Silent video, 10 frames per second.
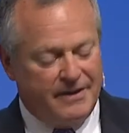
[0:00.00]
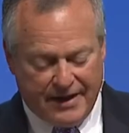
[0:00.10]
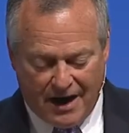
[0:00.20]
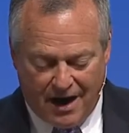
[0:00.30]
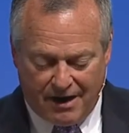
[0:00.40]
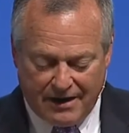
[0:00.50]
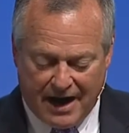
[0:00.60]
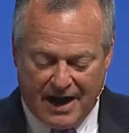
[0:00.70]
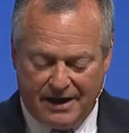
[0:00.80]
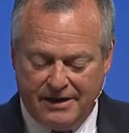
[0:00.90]
they are
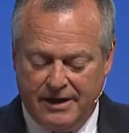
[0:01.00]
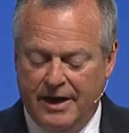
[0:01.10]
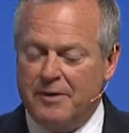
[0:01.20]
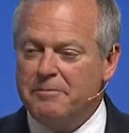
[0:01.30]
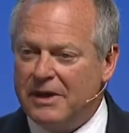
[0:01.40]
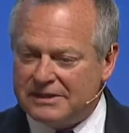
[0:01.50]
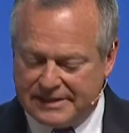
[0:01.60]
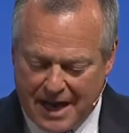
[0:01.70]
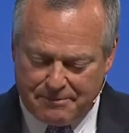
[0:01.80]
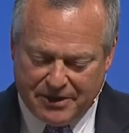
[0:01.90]
not and must
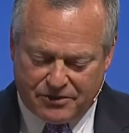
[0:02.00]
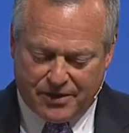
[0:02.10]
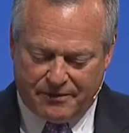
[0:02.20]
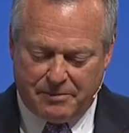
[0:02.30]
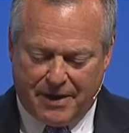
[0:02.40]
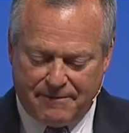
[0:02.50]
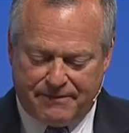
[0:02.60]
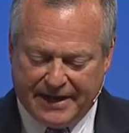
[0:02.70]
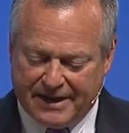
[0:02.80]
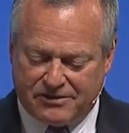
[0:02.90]
not be driven by
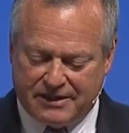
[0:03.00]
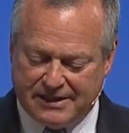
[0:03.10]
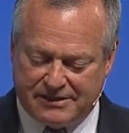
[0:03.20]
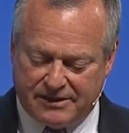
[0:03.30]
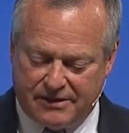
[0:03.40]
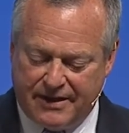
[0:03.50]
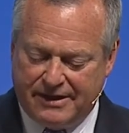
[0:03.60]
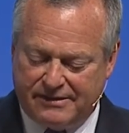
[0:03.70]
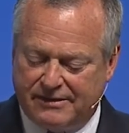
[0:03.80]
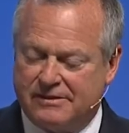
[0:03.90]
financial
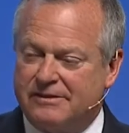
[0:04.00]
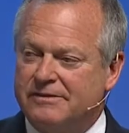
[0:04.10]
considerations.